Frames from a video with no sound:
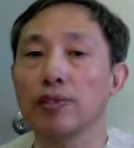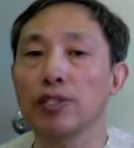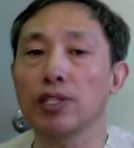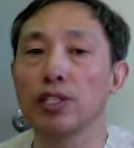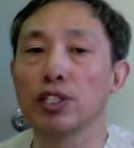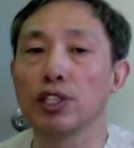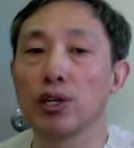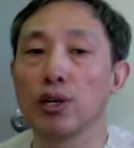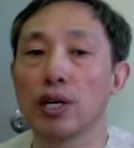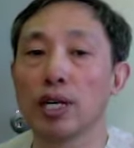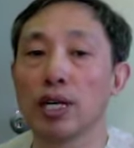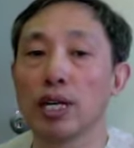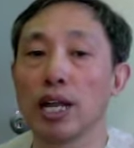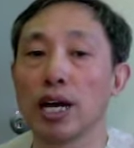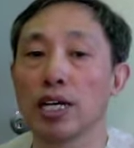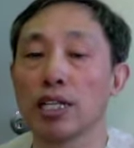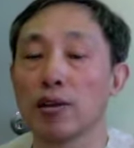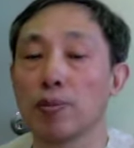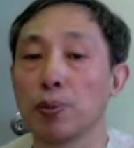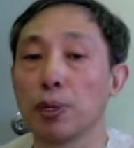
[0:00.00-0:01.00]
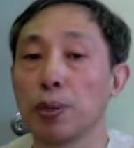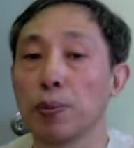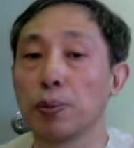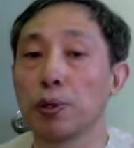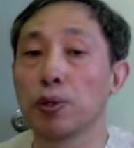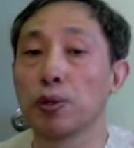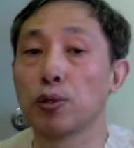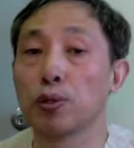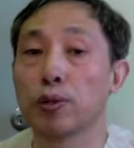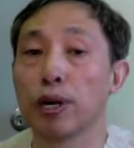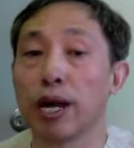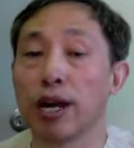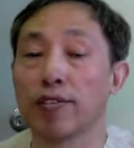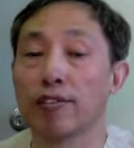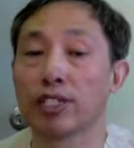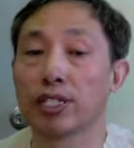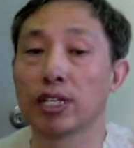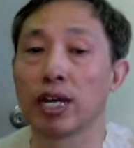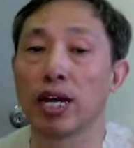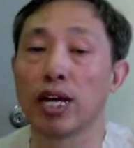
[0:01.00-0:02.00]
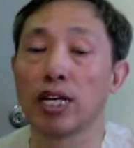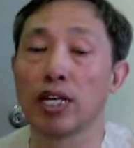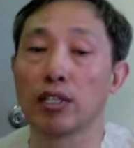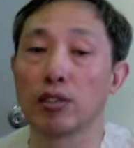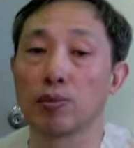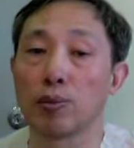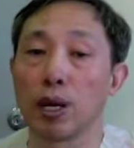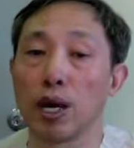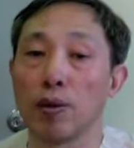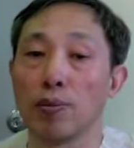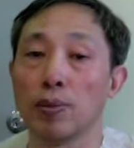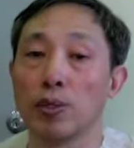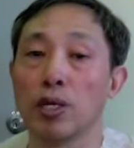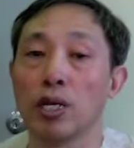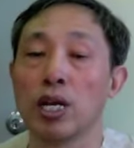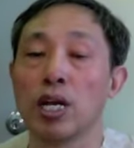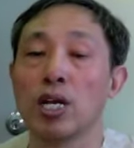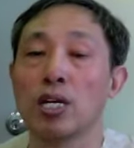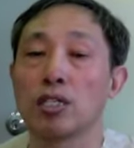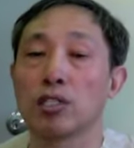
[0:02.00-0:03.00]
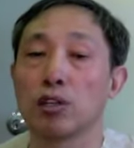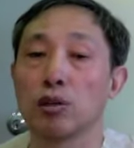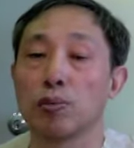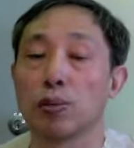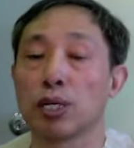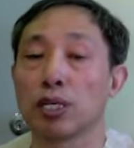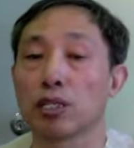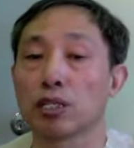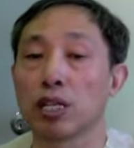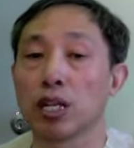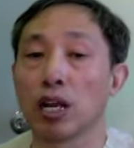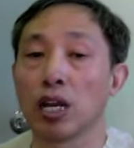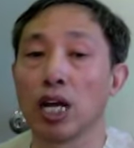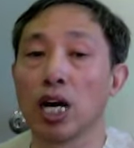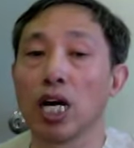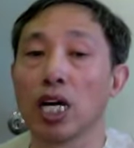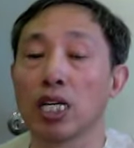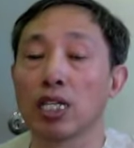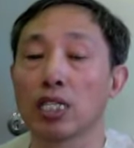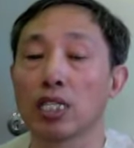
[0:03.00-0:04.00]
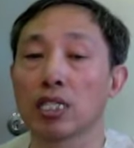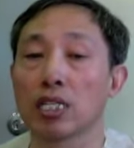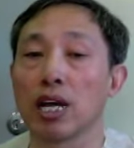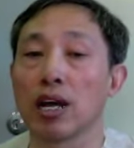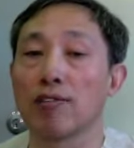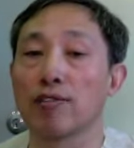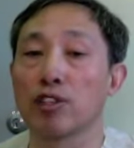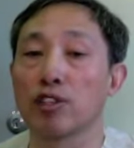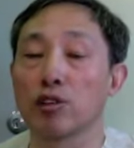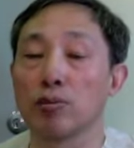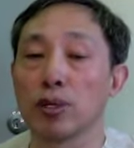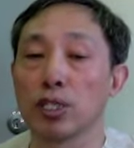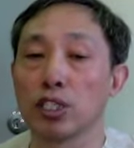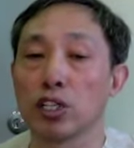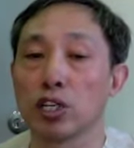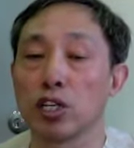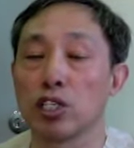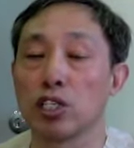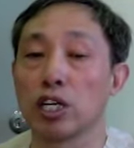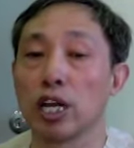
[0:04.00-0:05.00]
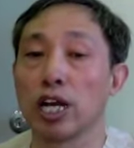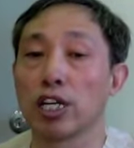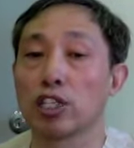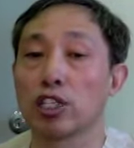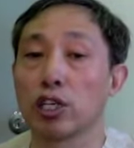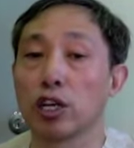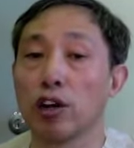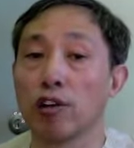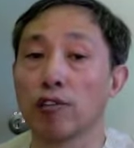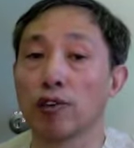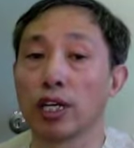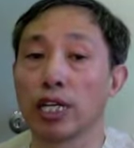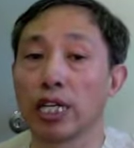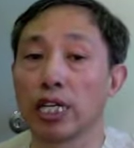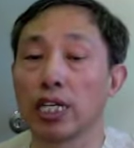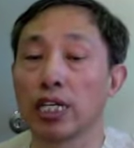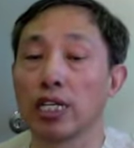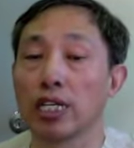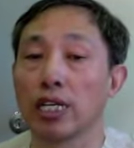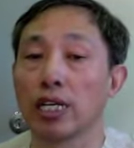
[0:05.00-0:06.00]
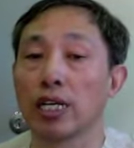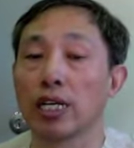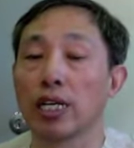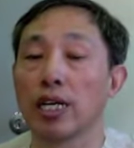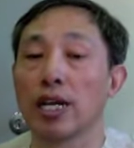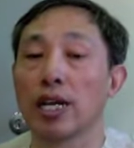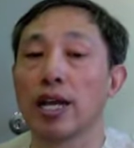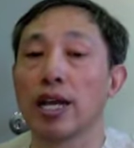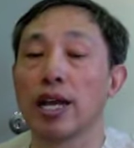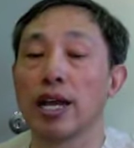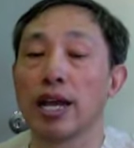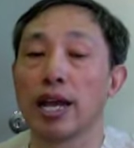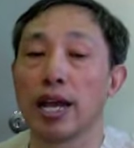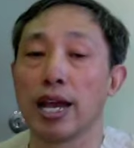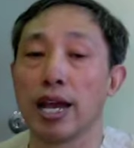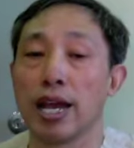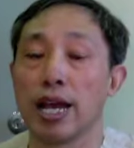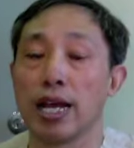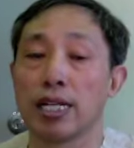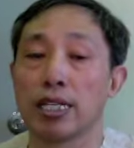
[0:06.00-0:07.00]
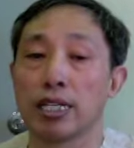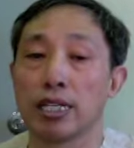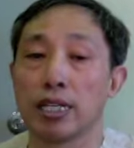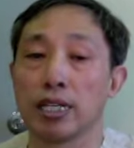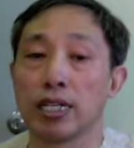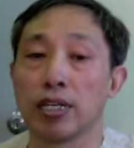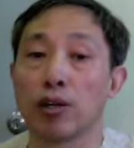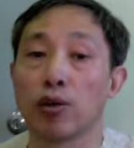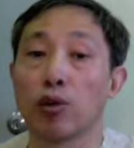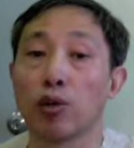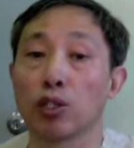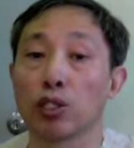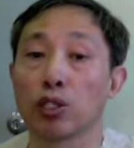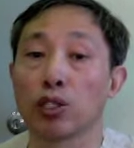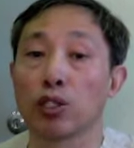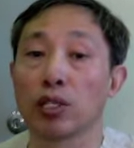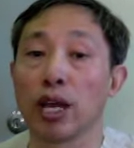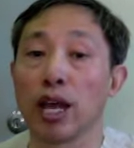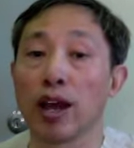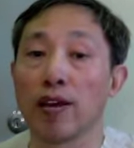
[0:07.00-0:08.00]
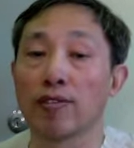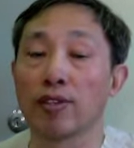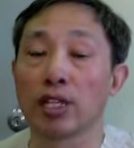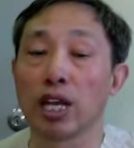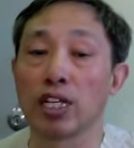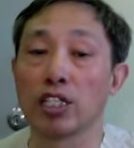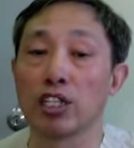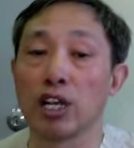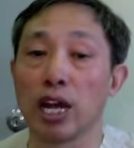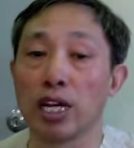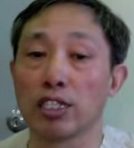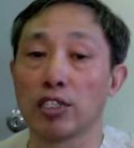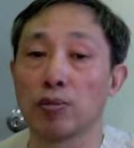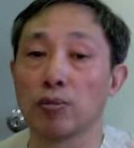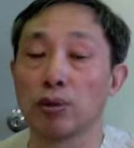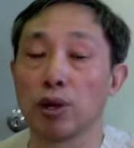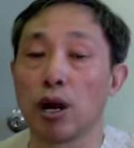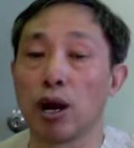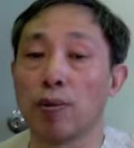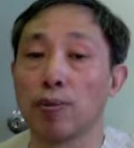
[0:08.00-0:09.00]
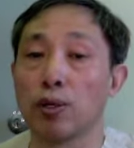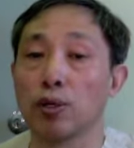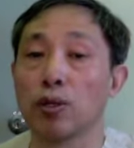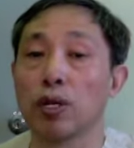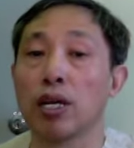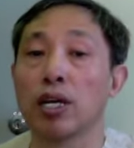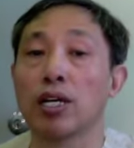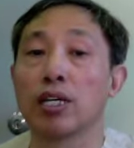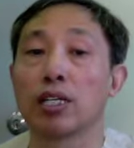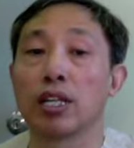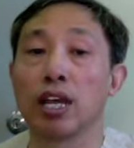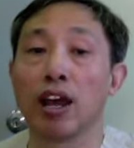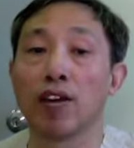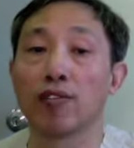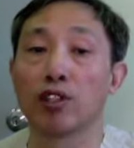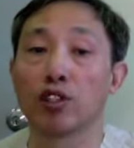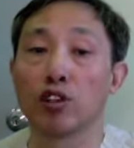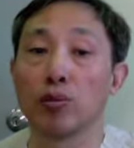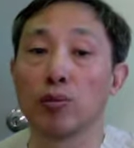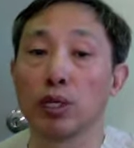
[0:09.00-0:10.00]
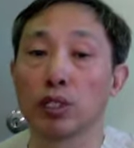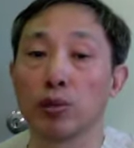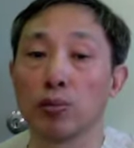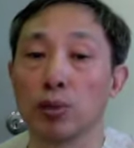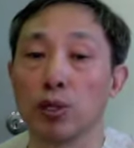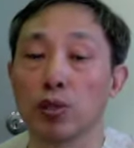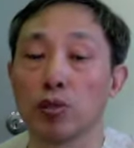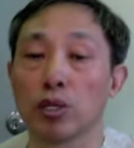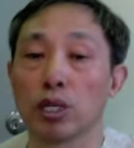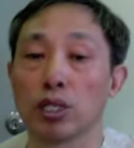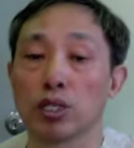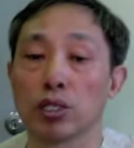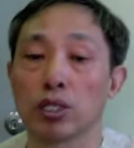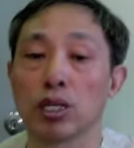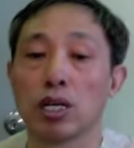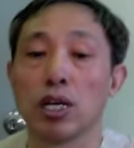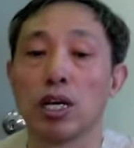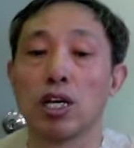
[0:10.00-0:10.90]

So a lot of people who have a sinus problem, so because the lungs have too much congestion, overheated, and also they have a digestion problem, they have too much mucus.